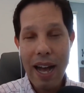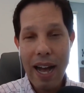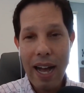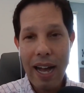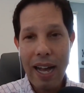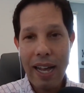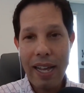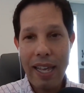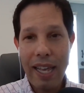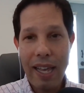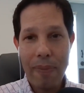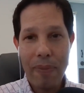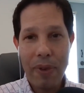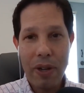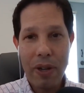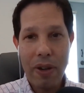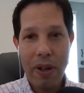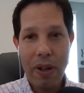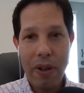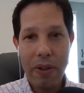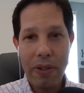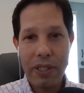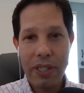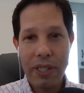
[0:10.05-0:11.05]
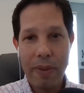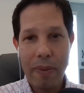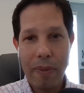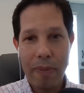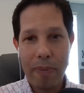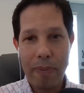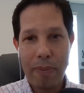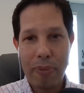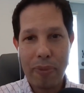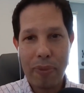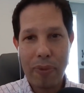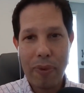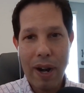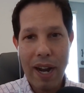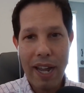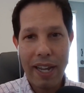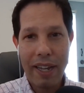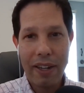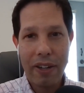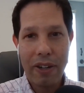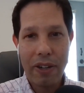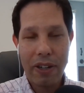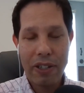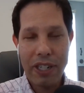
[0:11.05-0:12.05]
I am your host,
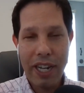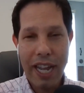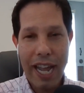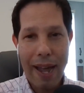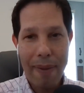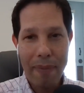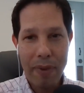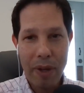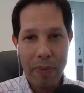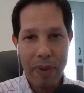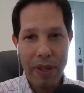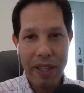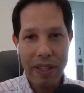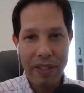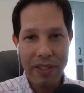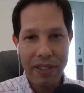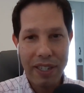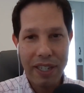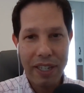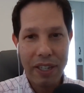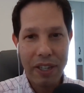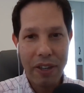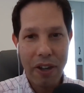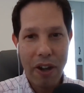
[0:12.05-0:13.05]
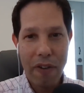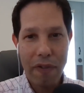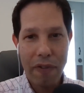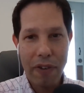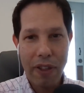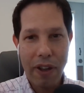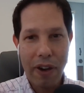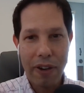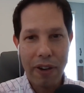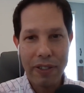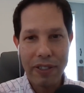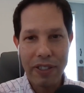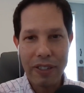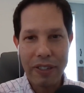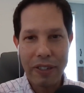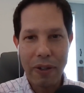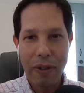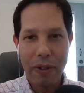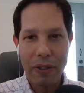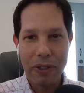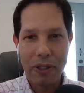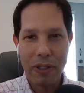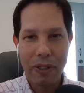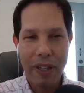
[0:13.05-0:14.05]
Brian Hirsch. I happen to be the CEO for the Arts and
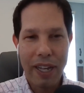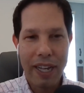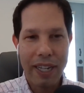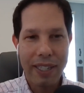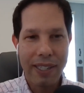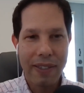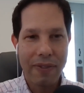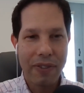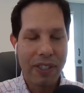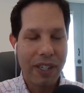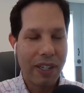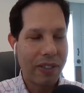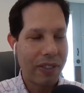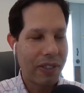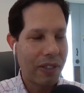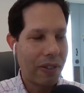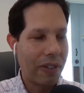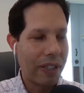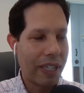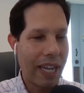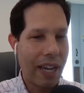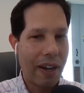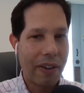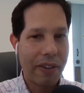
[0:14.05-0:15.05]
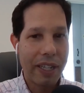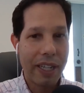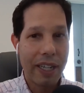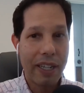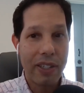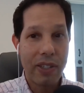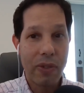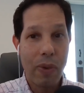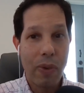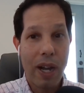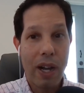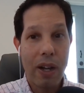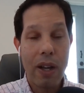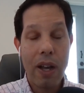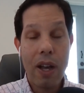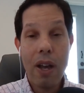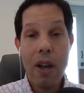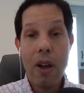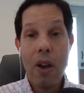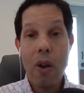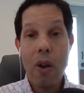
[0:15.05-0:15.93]
Culture Alliance of Sarasota County as well.